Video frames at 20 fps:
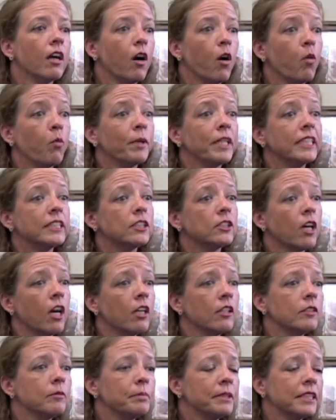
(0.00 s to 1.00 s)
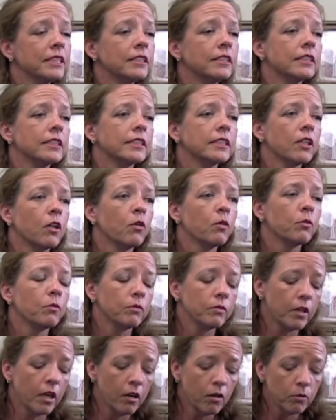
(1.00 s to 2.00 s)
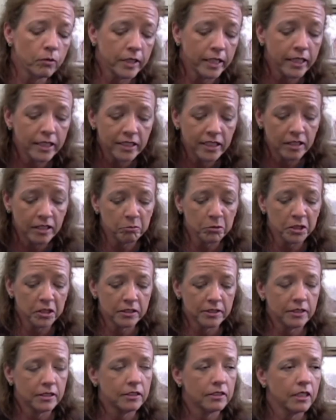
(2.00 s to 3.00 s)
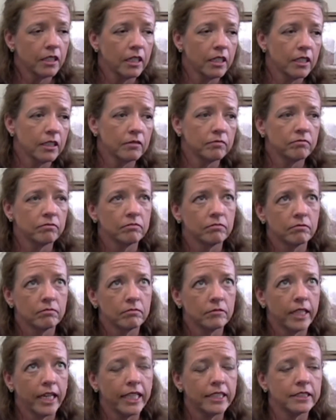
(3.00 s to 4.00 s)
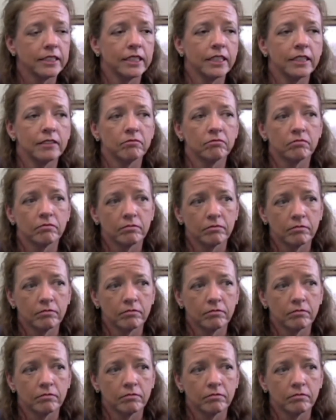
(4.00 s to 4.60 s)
Oh, when he started the business, oh, oh, then worked uh, eighteen,